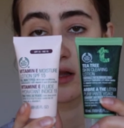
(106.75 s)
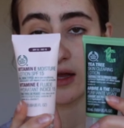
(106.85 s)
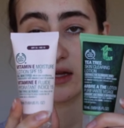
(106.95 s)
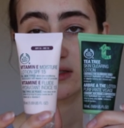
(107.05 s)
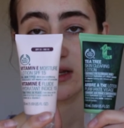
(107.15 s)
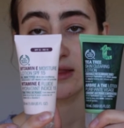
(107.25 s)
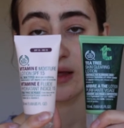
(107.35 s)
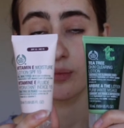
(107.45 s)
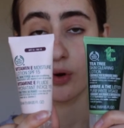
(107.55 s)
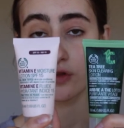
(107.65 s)
Like I said,
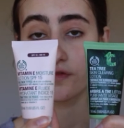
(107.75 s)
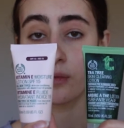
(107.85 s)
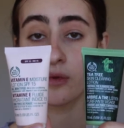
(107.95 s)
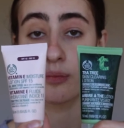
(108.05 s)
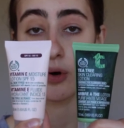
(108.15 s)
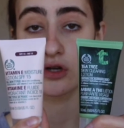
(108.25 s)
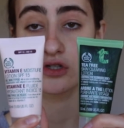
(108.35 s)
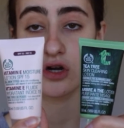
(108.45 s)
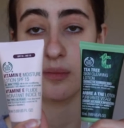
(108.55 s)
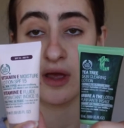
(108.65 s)
they're both from the Body
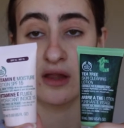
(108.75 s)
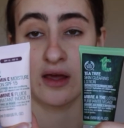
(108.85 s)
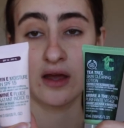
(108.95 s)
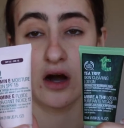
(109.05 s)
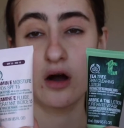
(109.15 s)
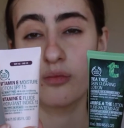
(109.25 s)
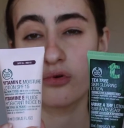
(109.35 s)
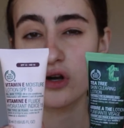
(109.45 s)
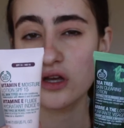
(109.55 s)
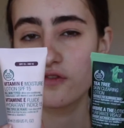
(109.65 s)
Shop and they are
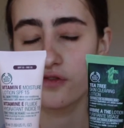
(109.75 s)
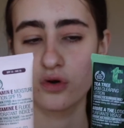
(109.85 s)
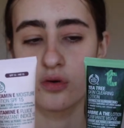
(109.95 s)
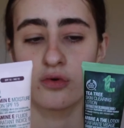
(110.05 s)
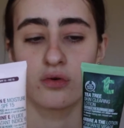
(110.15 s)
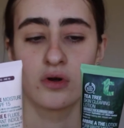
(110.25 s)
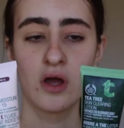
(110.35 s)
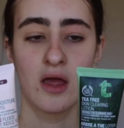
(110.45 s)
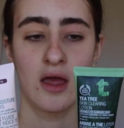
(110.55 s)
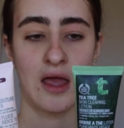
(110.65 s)
pretty affordable
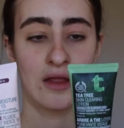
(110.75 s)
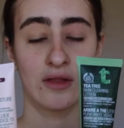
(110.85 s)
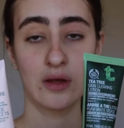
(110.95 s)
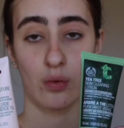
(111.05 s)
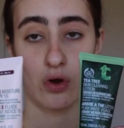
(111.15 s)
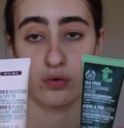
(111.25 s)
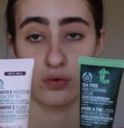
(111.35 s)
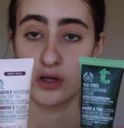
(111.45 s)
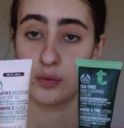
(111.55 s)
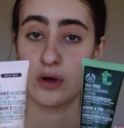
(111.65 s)
and they work
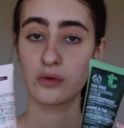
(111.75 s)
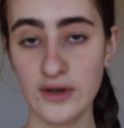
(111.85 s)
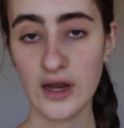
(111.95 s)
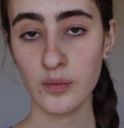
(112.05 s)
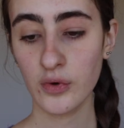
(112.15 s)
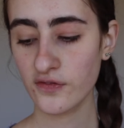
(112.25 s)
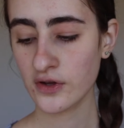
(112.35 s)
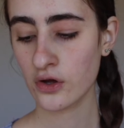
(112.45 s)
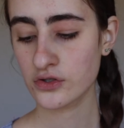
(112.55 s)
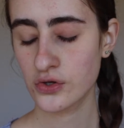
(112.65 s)
really well. Now
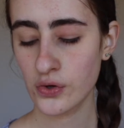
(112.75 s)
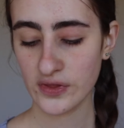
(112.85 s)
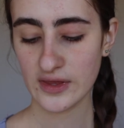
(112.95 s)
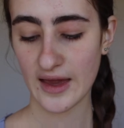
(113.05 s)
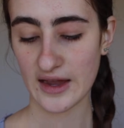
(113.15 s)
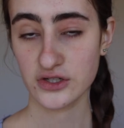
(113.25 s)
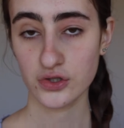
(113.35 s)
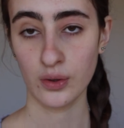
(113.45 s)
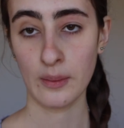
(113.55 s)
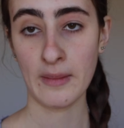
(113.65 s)
moving on to the
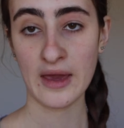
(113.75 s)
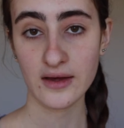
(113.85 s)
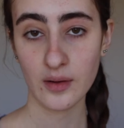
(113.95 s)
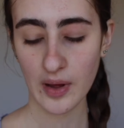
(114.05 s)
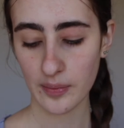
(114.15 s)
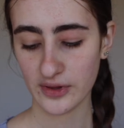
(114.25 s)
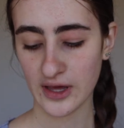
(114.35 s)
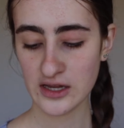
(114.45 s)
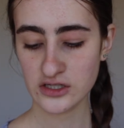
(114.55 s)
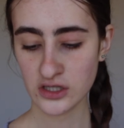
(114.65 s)
actual makeup
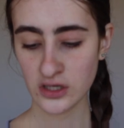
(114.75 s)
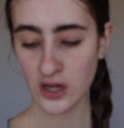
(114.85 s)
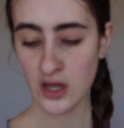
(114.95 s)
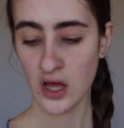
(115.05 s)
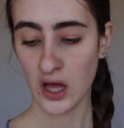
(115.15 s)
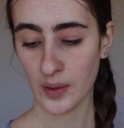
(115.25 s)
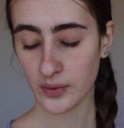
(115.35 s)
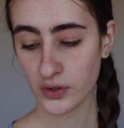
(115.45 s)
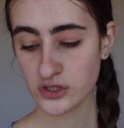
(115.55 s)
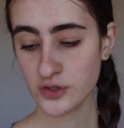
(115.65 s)
application, I'm
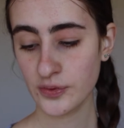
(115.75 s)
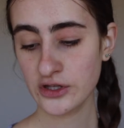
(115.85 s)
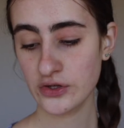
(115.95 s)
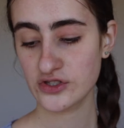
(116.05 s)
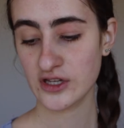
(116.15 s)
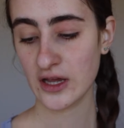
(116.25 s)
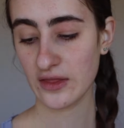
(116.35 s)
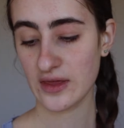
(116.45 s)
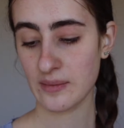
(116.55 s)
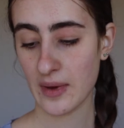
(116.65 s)
going to be using
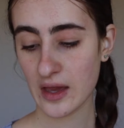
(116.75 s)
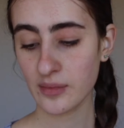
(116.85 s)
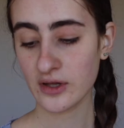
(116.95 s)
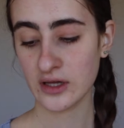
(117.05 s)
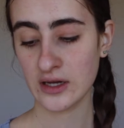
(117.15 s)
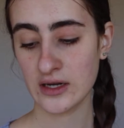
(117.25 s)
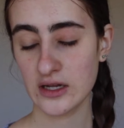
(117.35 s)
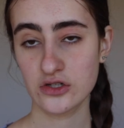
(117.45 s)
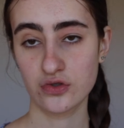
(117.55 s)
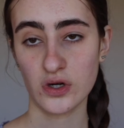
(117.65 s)
the
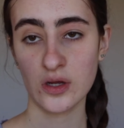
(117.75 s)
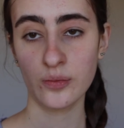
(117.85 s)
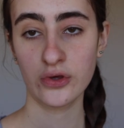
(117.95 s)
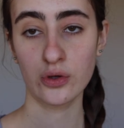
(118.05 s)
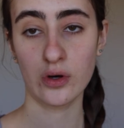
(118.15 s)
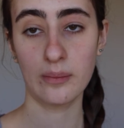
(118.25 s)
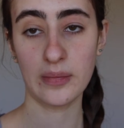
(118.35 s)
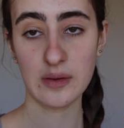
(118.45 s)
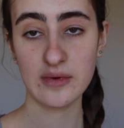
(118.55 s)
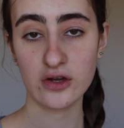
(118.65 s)
Maybelline Dream Pure
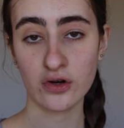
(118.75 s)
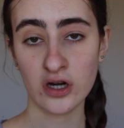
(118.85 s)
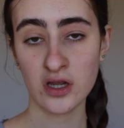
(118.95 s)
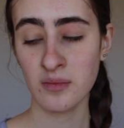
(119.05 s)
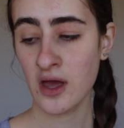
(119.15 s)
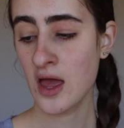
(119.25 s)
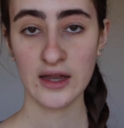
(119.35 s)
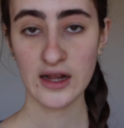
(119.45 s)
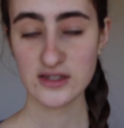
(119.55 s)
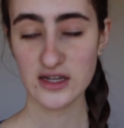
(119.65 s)
BB Cream.
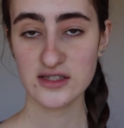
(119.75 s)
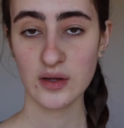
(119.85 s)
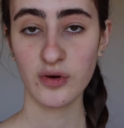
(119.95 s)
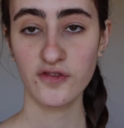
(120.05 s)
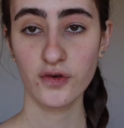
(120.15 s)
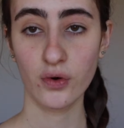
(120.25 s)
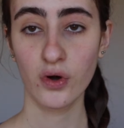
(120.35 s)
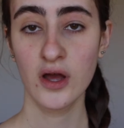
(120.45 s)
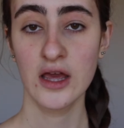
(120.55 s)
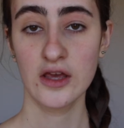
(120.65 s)
And as I said
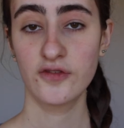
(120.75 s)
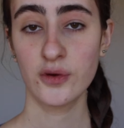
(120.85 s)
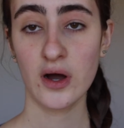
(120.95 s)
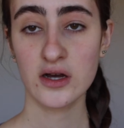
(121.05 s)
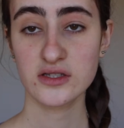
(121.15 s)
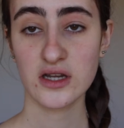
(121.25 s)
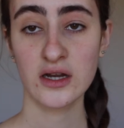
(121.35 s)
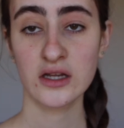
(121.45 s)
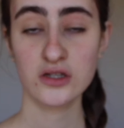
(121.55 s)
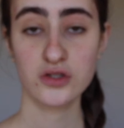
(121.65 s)
before, if you are
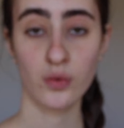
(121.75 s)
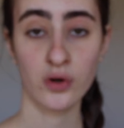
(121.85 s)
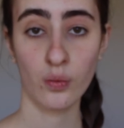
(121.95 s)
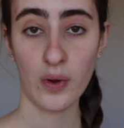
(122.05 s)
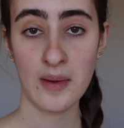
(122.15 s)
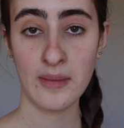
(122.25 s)
starting to want to wear